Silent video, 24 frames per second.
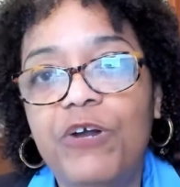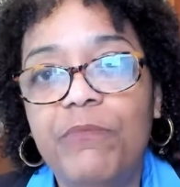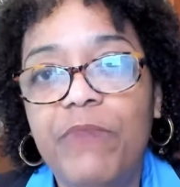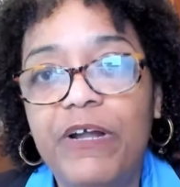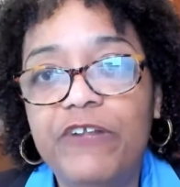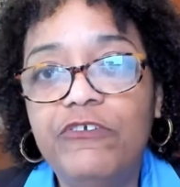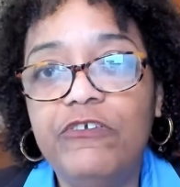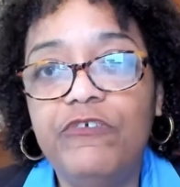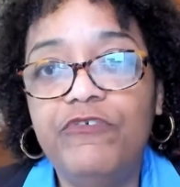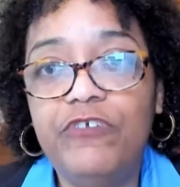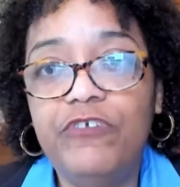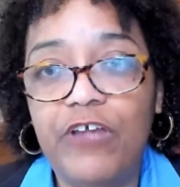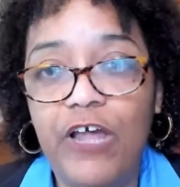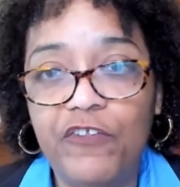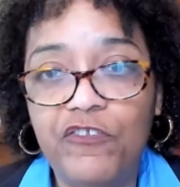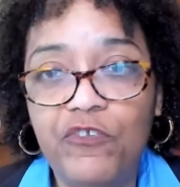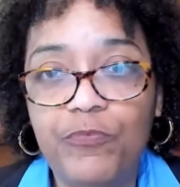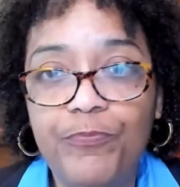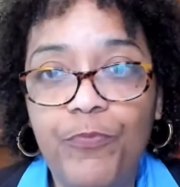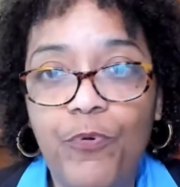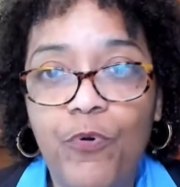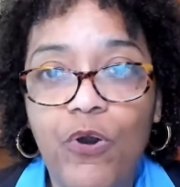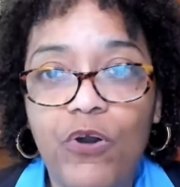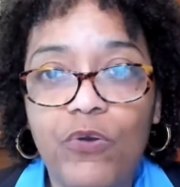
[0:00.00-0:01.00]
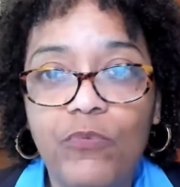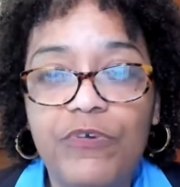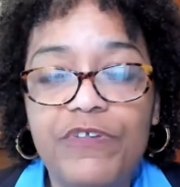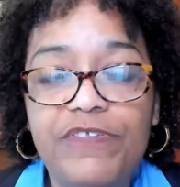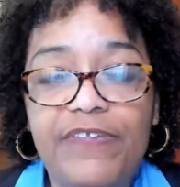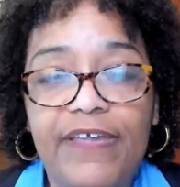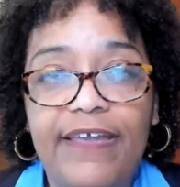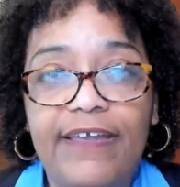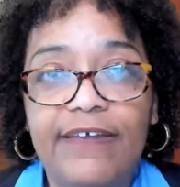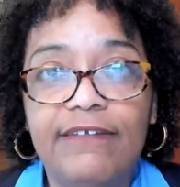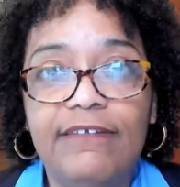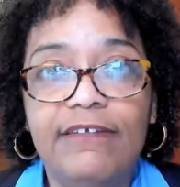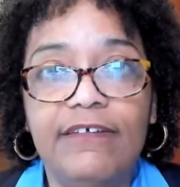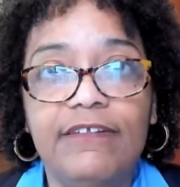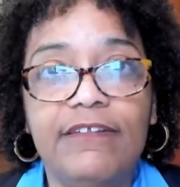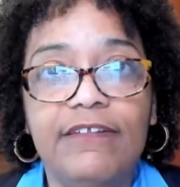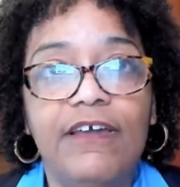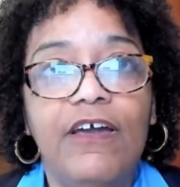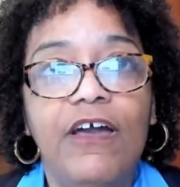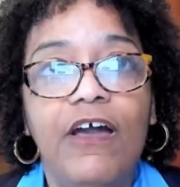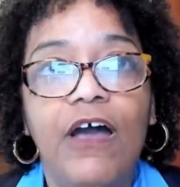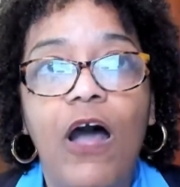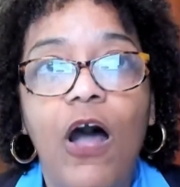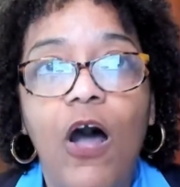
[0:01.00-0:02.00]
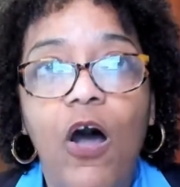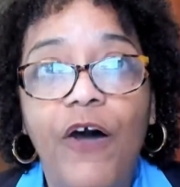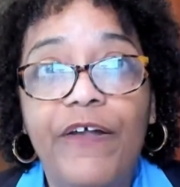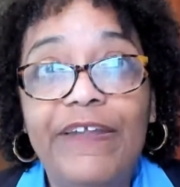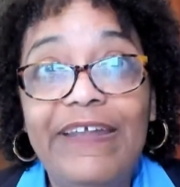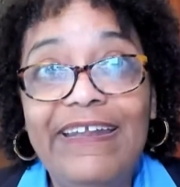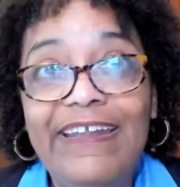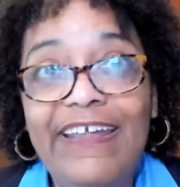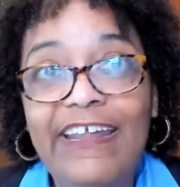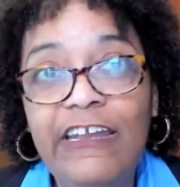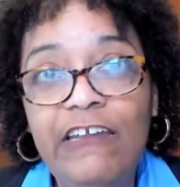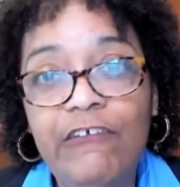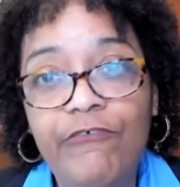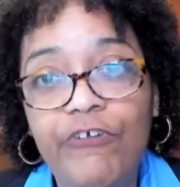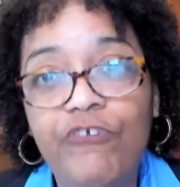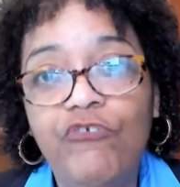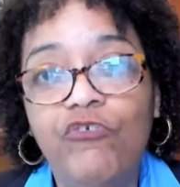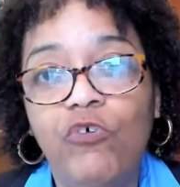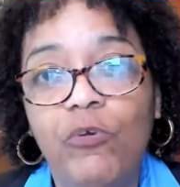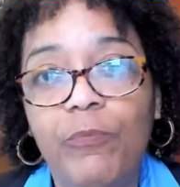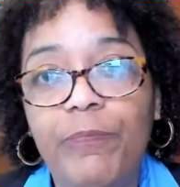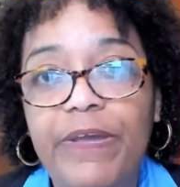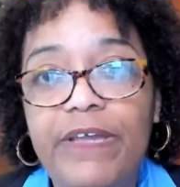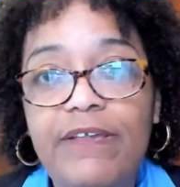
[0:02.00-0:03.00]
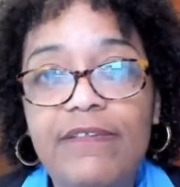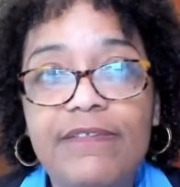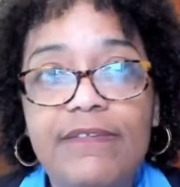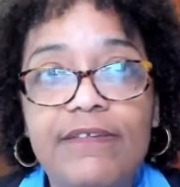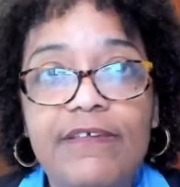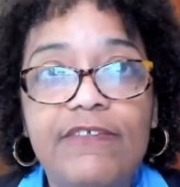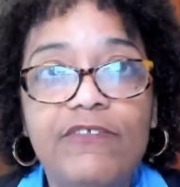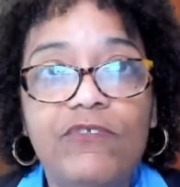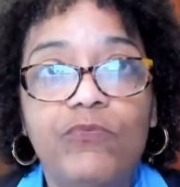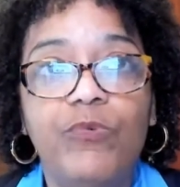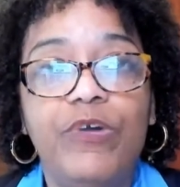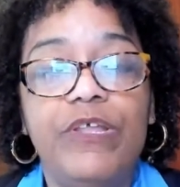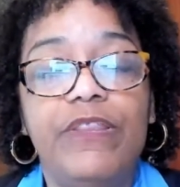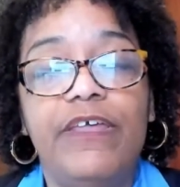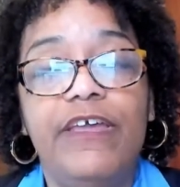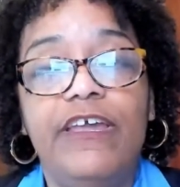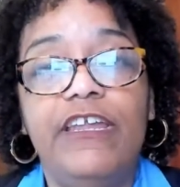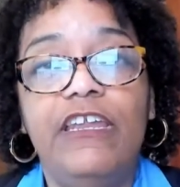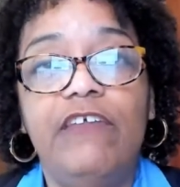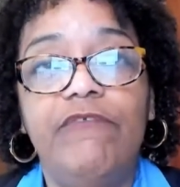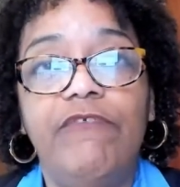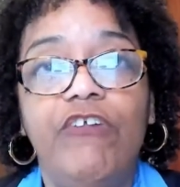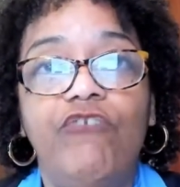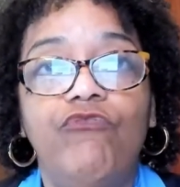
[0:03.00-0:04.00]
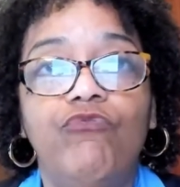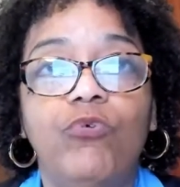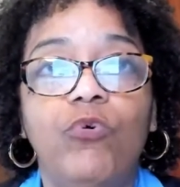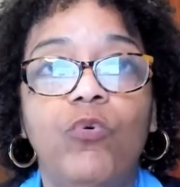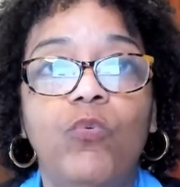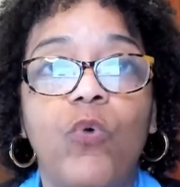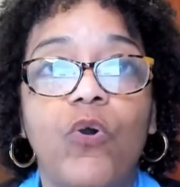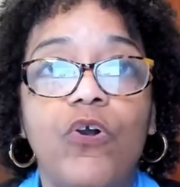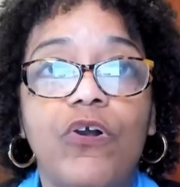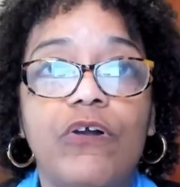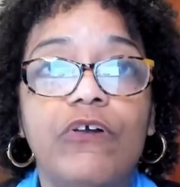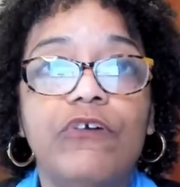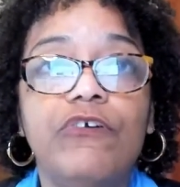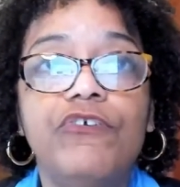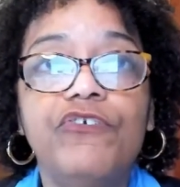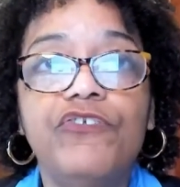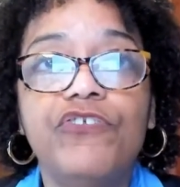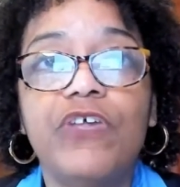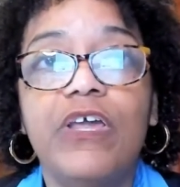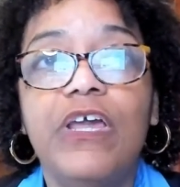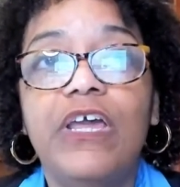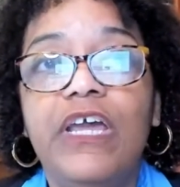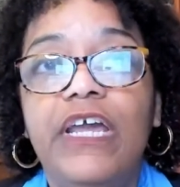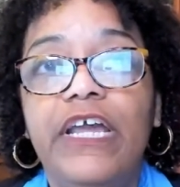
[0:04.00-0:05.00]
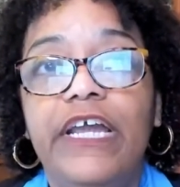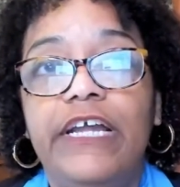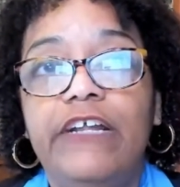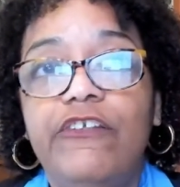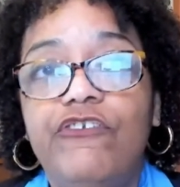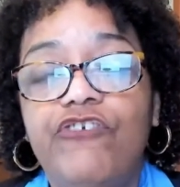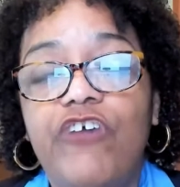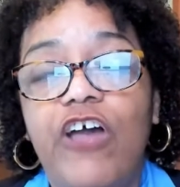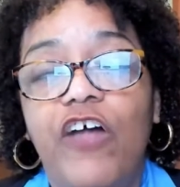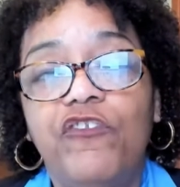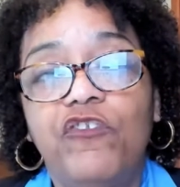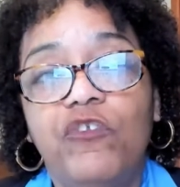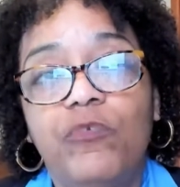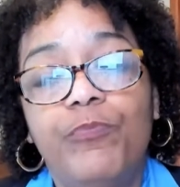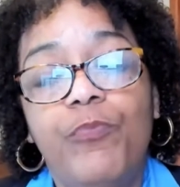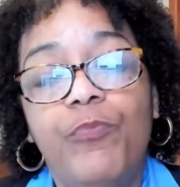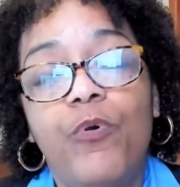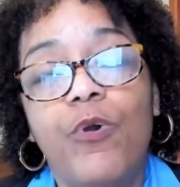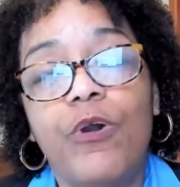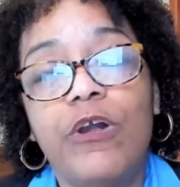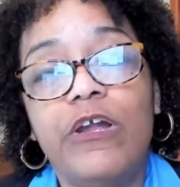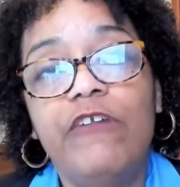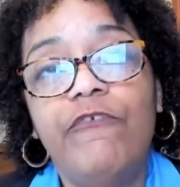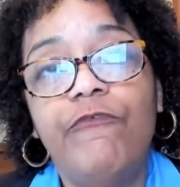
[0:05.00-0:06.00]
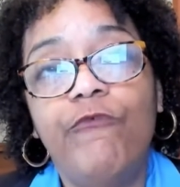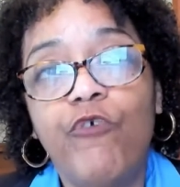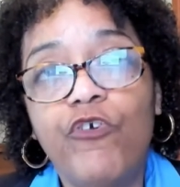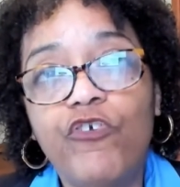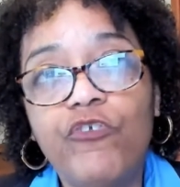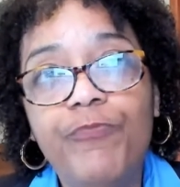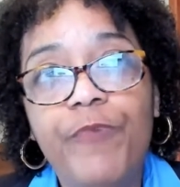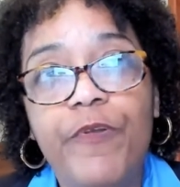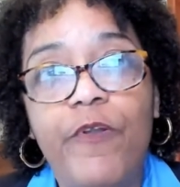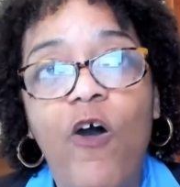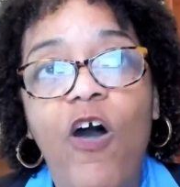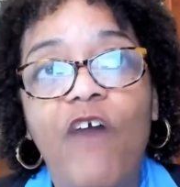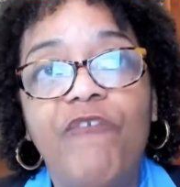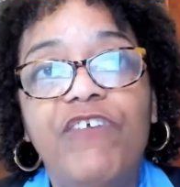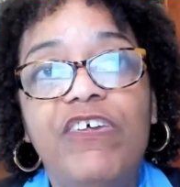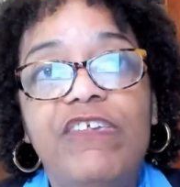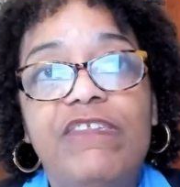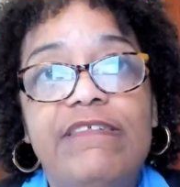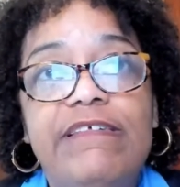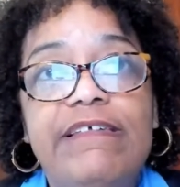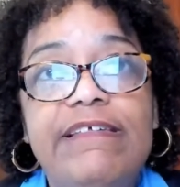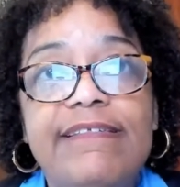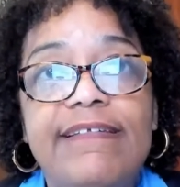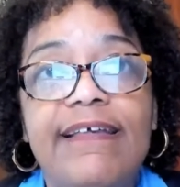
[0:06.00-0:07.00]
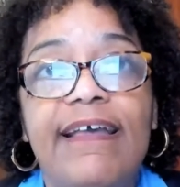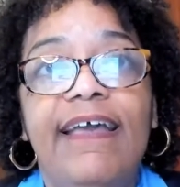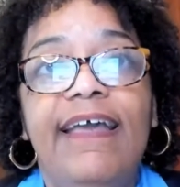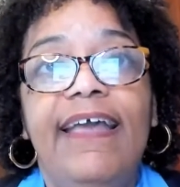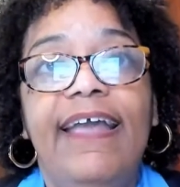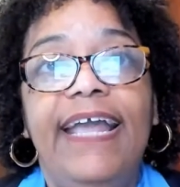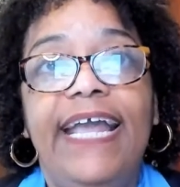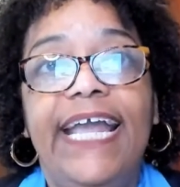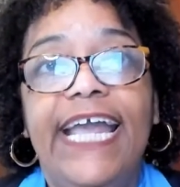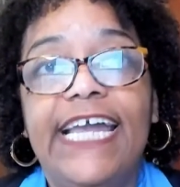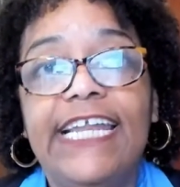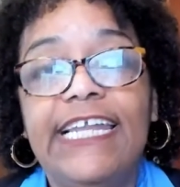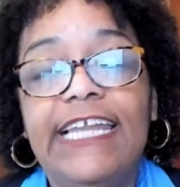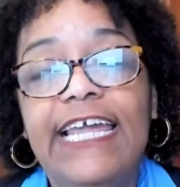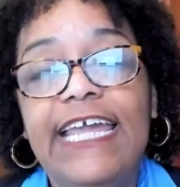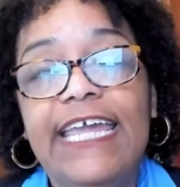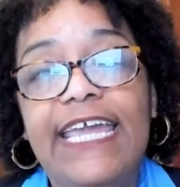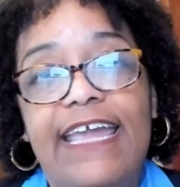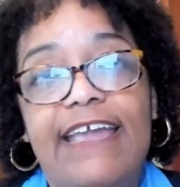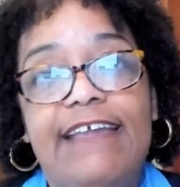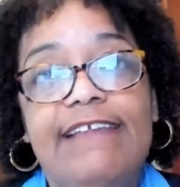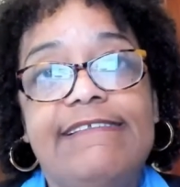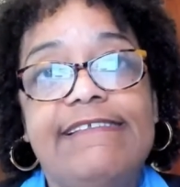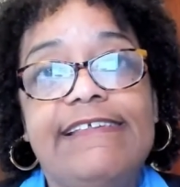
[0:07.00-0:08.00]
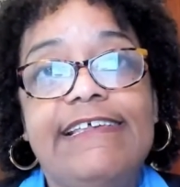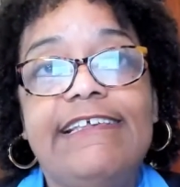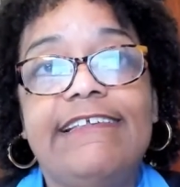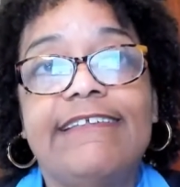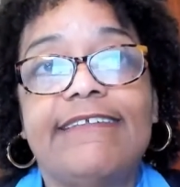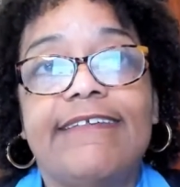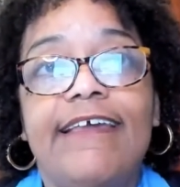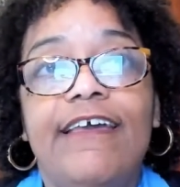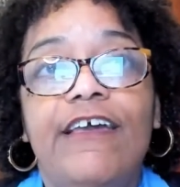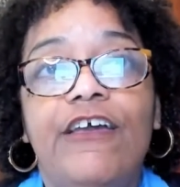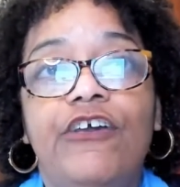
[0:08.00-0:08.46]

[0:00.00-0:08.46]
much of child support was handled on an individual basis with individual workers in child support enforcement offices handling cases